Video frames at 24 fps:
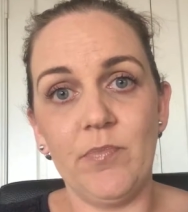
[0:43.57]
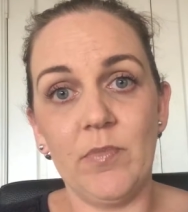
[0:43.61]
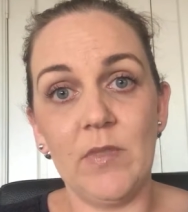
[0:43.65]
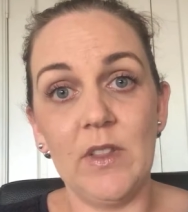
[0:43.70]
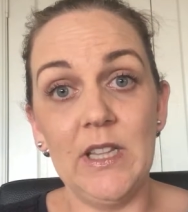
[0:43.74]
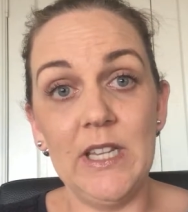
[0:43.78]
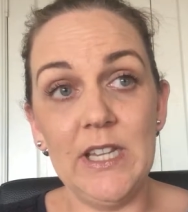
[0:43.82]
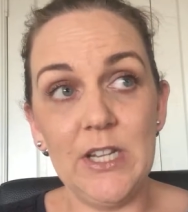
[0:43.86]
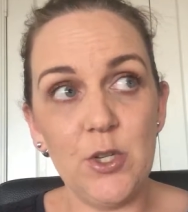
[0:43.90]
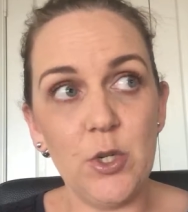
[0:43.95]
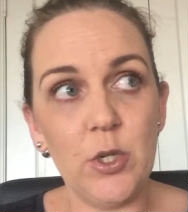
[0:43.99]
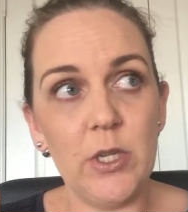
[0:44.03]

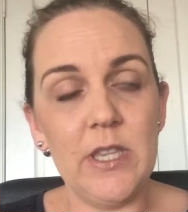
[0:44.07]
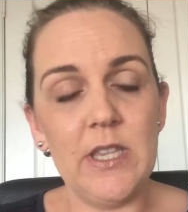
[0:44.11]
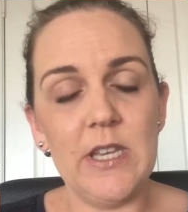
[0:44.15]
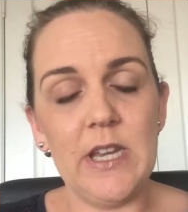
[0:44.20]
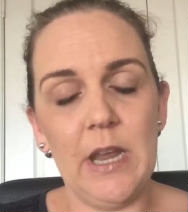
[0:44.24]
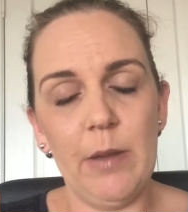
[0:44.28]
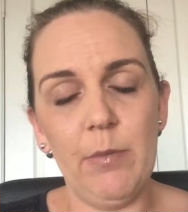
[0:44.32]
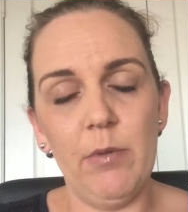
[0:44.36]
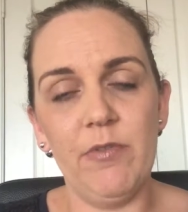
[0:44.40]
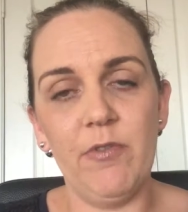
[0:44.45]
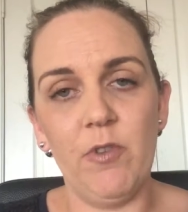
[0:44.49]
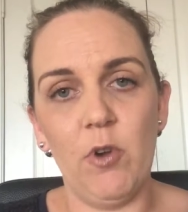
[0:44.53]
Literally the
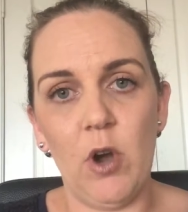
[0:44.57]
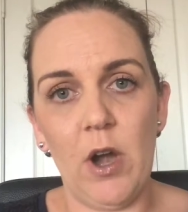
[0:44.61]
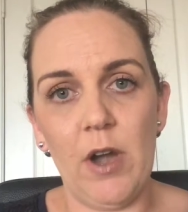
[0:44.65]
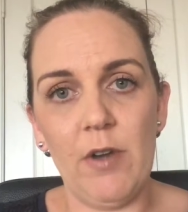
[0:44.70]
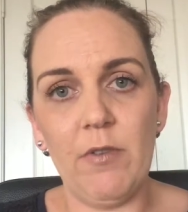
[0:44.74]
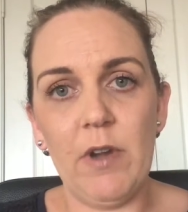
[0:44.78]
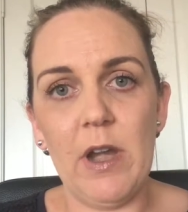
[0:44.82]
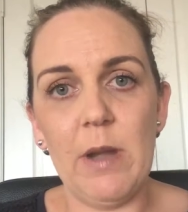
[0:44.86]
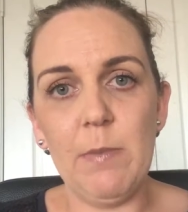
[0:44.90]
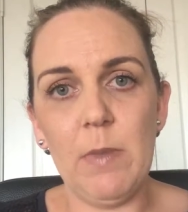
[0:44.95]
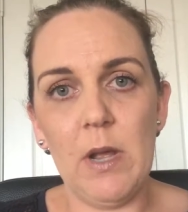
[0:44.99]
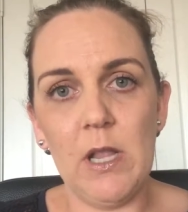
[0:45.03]
day before. I
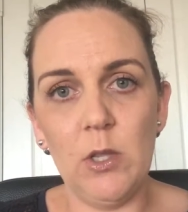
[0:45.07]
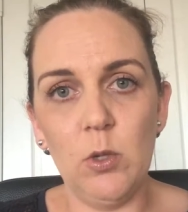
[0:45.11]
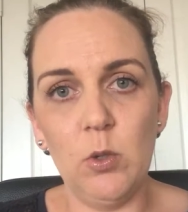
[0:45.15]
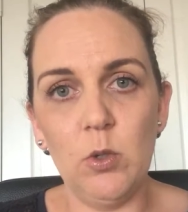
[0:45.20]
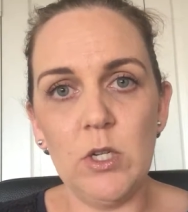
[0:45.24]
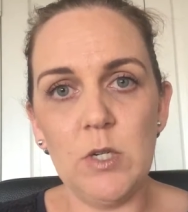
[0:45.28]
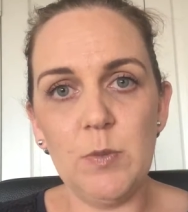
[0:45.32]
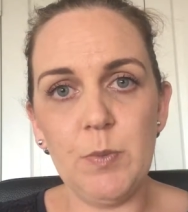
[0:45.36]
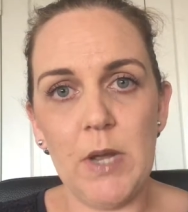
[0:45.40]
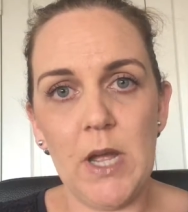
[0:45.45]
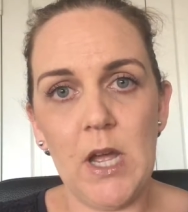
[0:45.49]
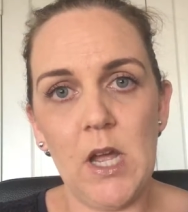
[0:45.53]
ran my
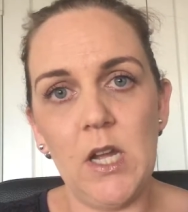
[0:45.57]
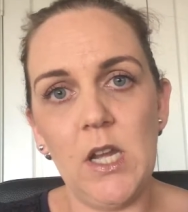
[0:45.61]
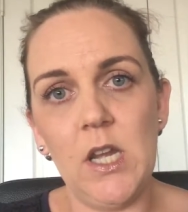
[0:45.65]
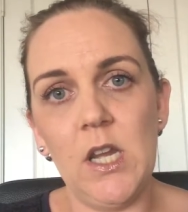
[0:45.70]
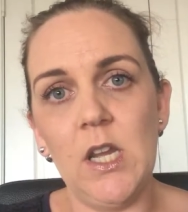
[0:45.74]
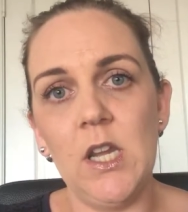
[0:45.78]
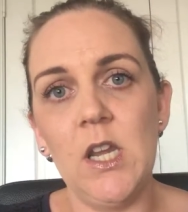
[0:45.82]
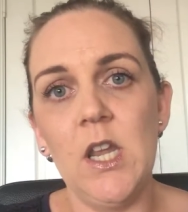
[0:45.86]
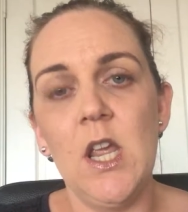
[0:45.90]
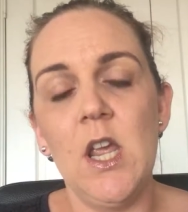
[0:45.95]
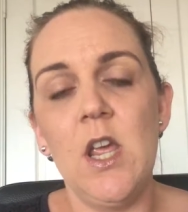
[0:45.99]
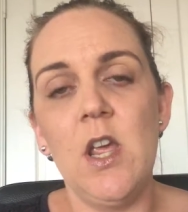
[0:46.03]
launch
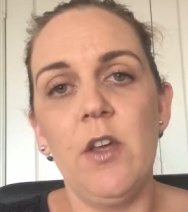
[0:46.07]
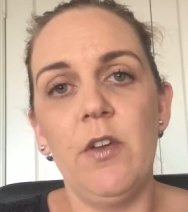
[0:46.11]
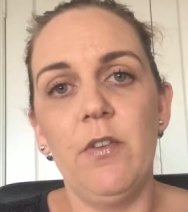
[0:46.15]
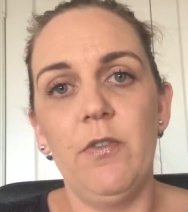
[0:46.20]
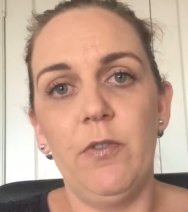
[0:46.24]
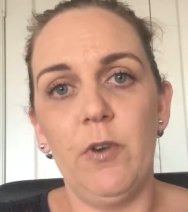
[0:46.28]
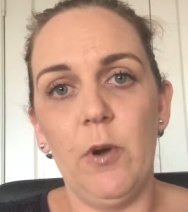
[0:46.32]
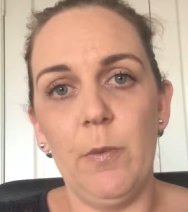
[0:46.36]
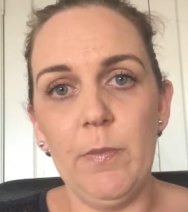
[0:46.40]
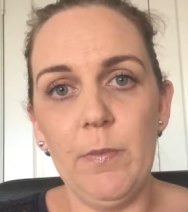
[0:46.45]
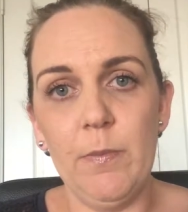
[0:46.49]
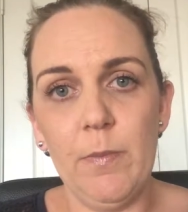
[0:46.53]
party
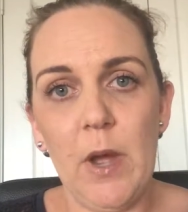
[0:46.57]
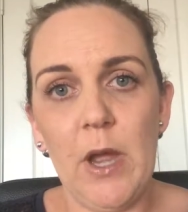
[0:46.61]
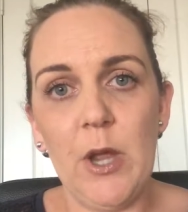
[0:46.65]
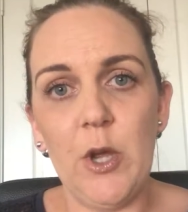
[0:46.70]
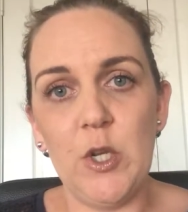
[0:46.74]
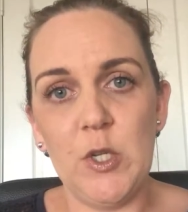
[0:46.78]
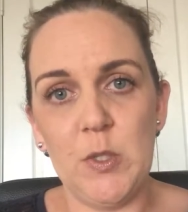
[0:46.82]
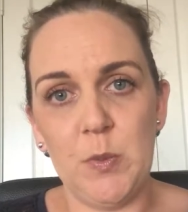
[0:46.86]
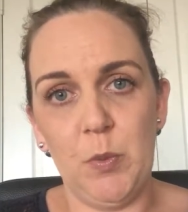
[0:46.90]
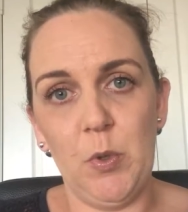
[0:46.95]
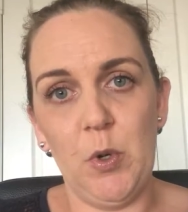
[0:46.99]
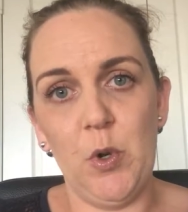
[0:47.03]
from my
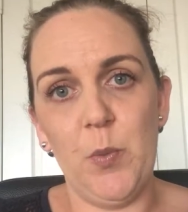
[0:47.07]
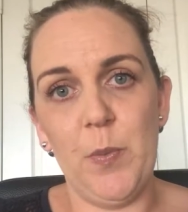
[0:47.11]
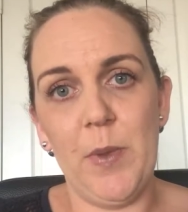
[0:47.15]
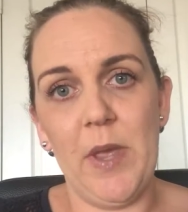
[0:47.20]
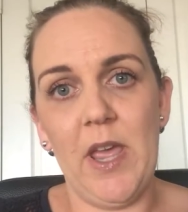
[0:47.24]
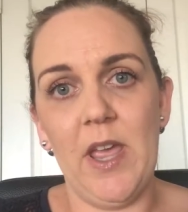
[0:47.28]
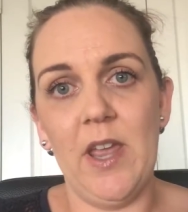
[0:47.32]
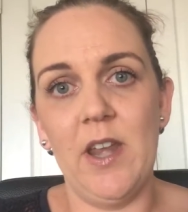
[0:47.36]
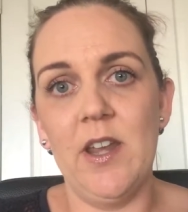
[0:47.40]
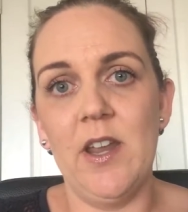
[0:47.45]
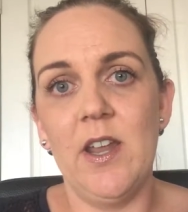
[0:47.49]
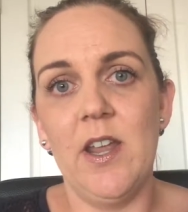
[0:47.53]
hospital
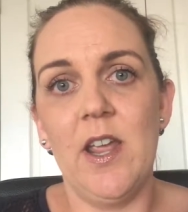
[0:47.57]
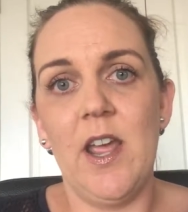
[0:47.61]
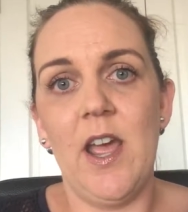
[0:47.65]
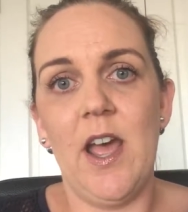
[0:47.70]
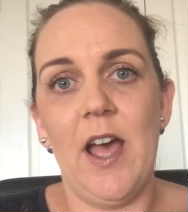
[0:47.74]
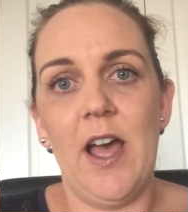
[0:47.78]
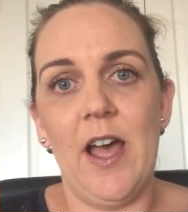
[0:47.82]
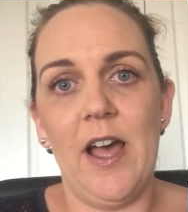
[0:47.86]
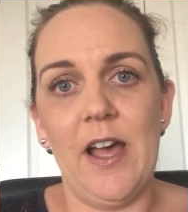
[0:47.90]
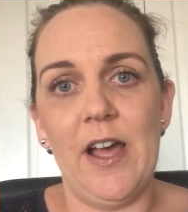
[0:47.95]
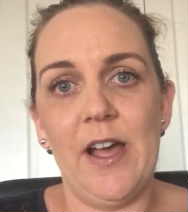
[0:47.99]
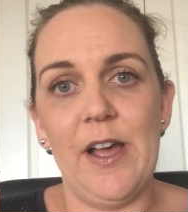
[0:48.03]
bed,
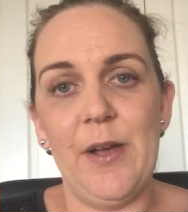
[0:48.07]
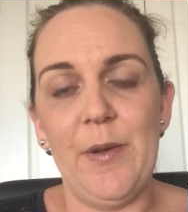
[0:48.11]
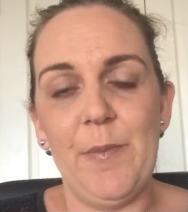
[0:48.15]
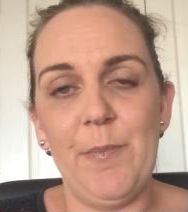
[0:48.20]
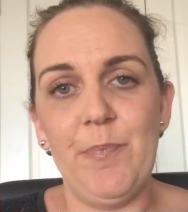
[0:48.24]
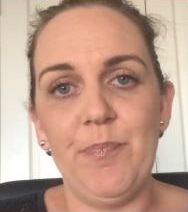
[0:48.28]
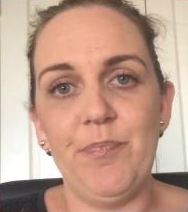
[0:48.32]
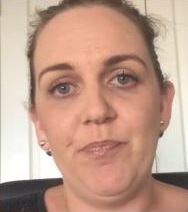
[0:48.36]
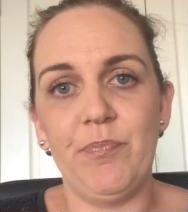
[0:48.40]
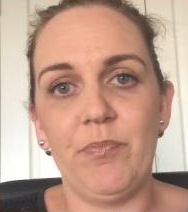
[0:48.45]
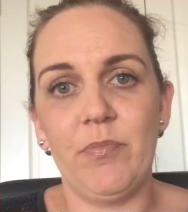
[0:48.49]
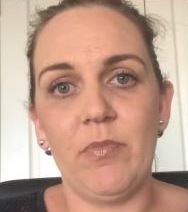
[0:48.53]

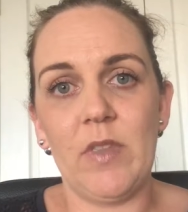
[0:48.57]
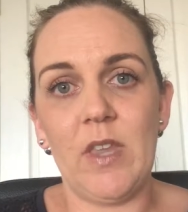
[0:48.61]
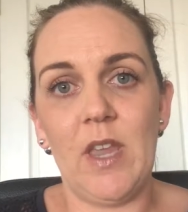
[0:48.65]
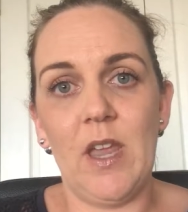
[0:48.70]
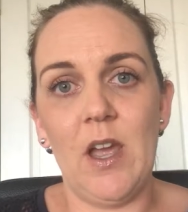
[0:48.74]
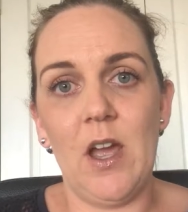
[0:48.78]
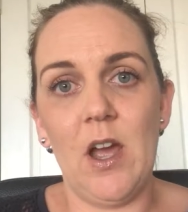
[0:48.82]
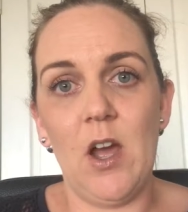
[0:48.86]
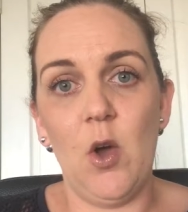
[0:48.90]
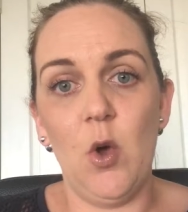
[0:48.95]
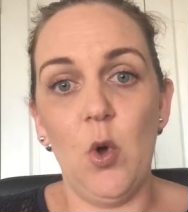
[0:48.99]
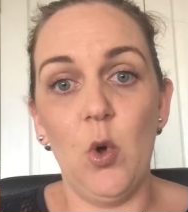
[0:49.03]
all
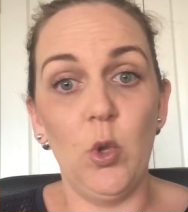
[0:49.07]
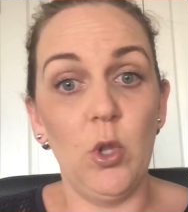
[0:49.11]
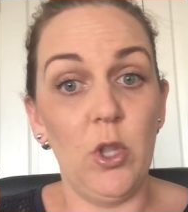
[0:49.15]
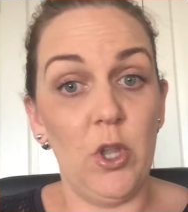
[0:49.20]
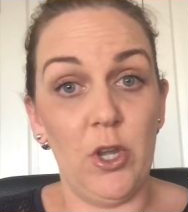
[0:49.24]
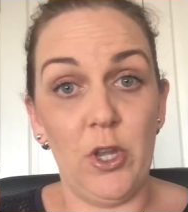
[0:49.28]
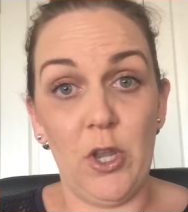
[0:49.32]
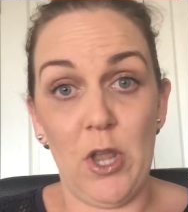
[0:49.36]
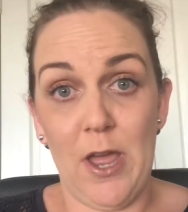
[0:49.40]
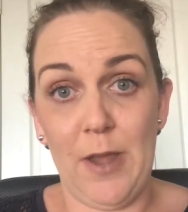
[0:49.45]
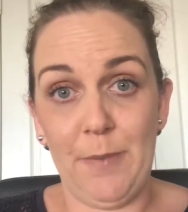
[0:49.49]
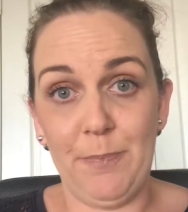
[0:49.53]

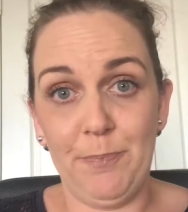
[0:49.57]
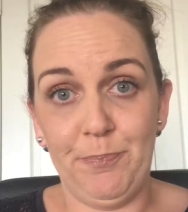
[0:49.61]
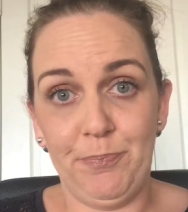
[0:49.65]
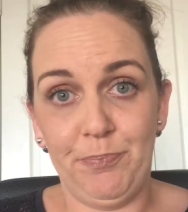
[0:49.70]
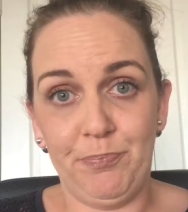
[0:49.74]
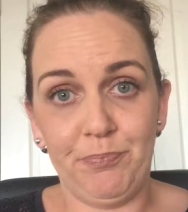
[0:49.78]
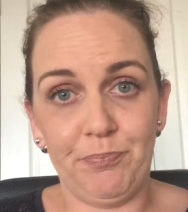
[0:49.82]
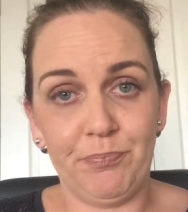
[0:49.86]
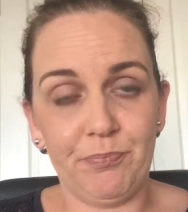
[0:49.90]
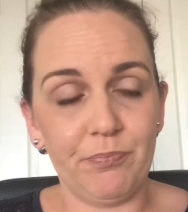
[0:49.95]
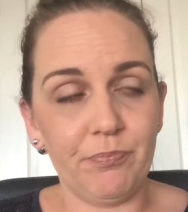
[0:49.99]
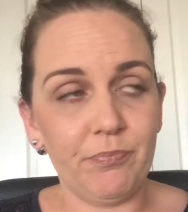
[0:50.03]
online.
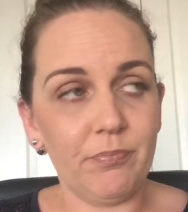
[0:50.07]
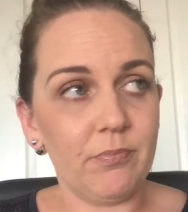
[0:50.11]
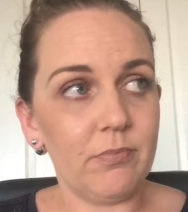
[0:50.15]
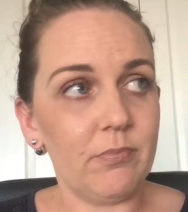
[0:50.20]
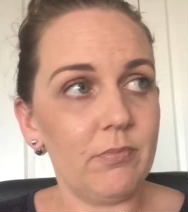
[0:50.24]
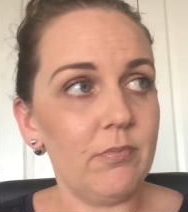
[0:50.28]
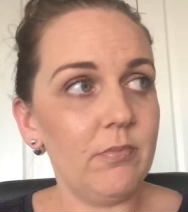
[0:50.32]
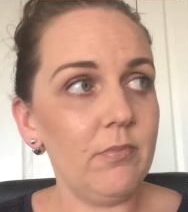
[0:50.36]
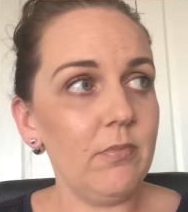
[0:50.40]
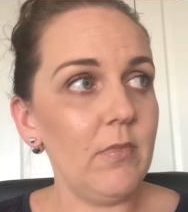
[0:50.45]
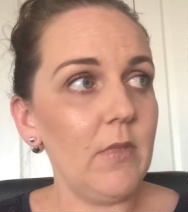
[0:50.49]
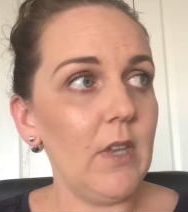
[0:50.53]

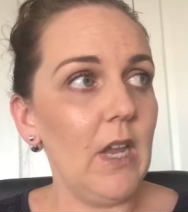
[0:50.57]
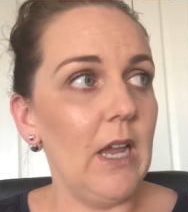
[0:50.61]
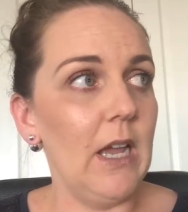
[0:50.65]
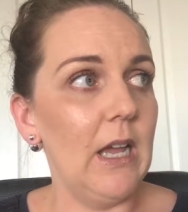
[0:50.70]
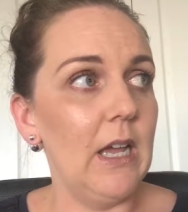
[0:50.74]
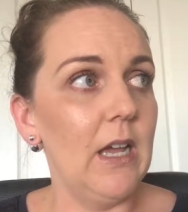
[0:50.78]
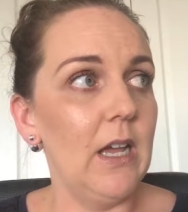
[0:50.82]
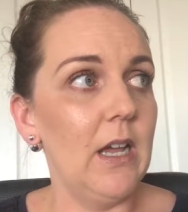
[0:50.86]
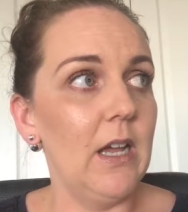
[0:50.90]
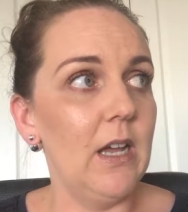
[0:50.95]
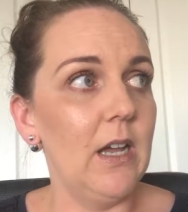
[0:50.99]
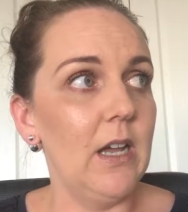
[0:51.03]

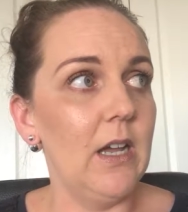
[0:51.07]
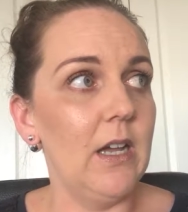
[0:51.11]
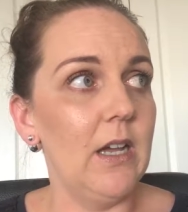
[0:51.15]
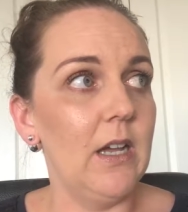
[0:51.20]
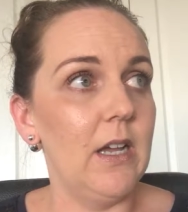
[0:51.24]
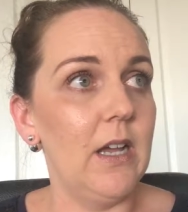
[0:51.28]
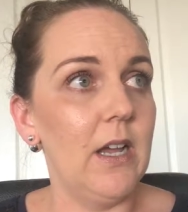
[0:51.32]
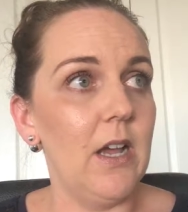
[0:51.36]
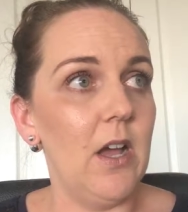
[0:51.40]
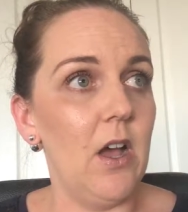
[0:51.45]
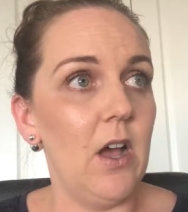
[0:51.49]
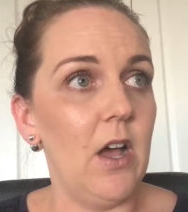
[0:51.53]
I